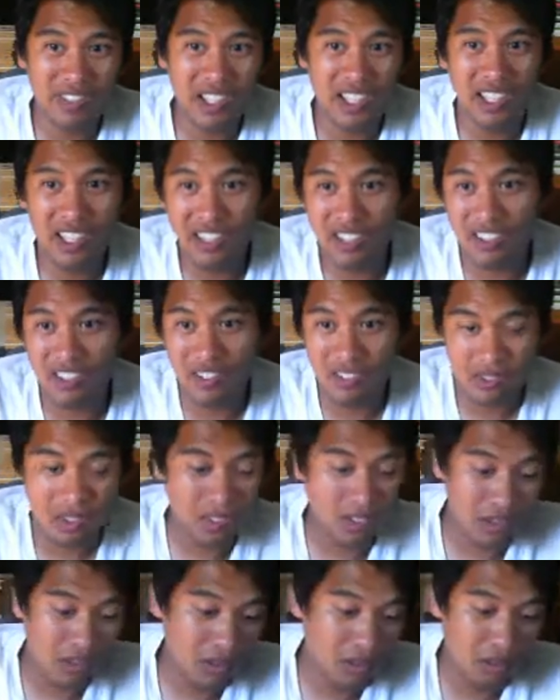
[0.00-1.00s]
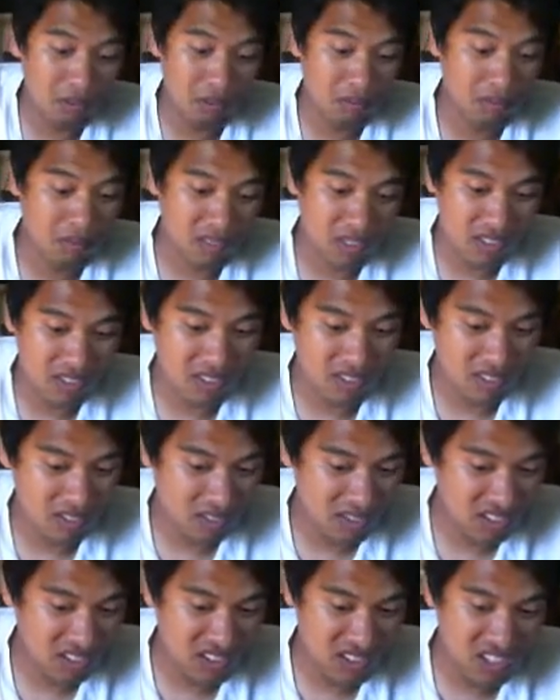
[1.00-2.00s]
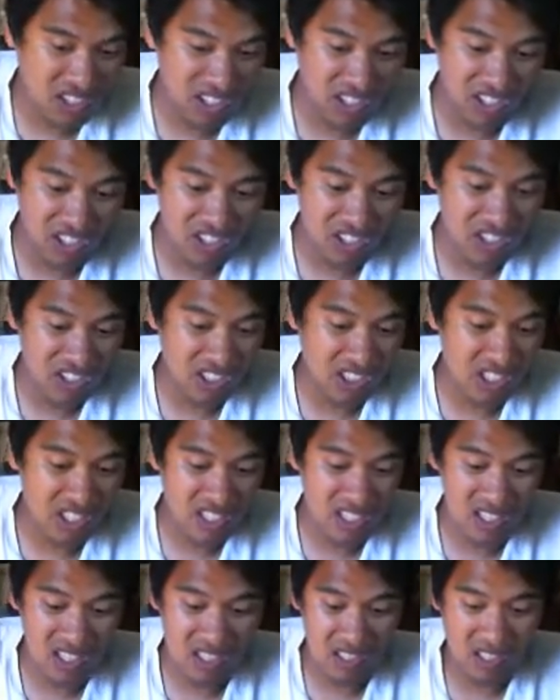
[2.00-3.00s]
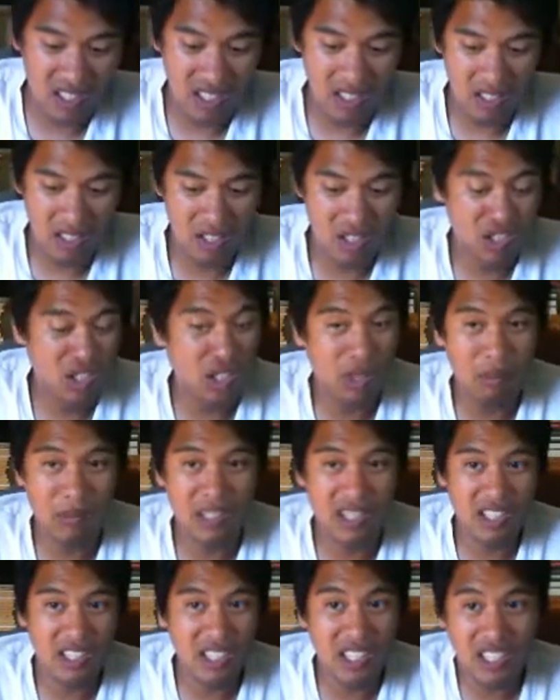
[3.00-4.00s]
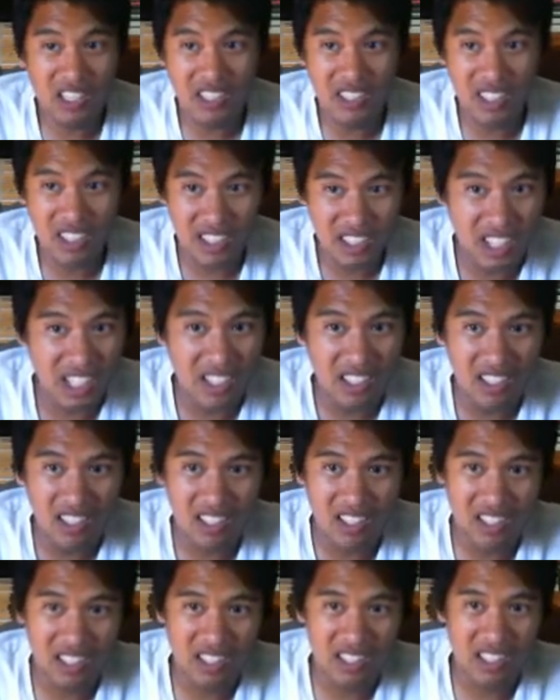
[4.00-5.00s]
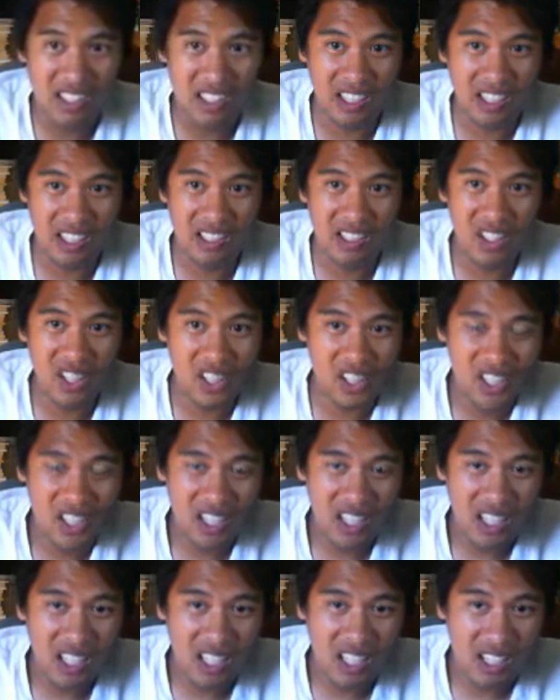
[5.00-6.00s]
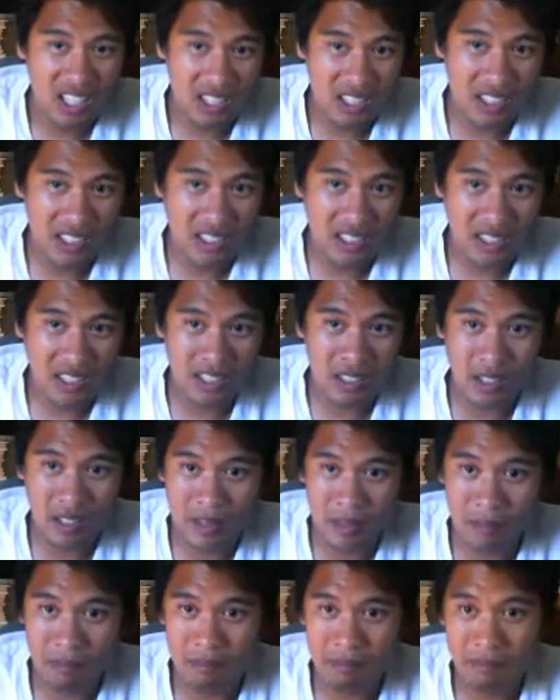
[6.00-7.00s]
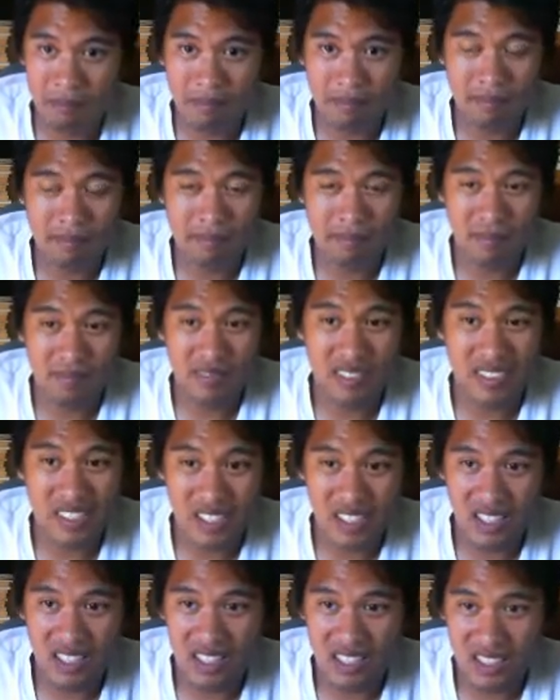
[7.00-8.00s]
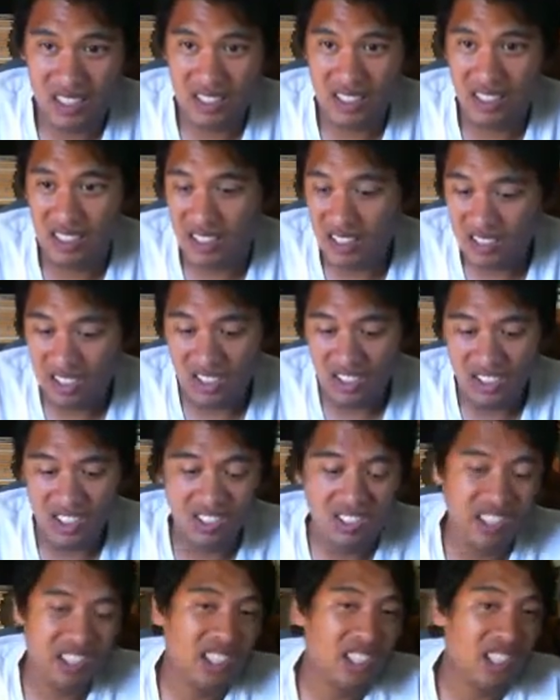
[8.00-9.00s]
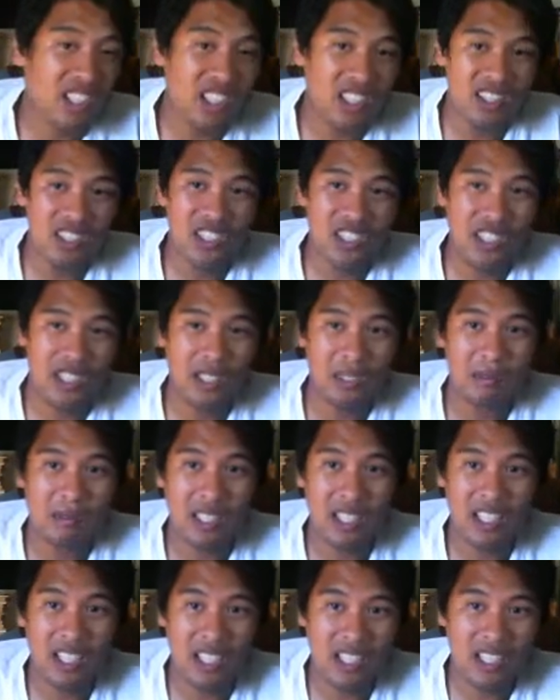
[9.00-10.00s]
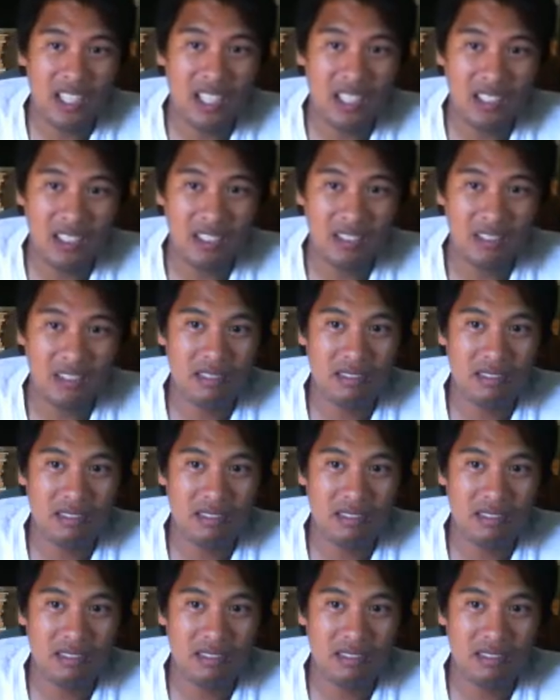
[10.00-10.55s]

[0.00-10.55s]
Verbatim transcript: fight or or you know just should be the next contender. You know, um, there's already a logjam at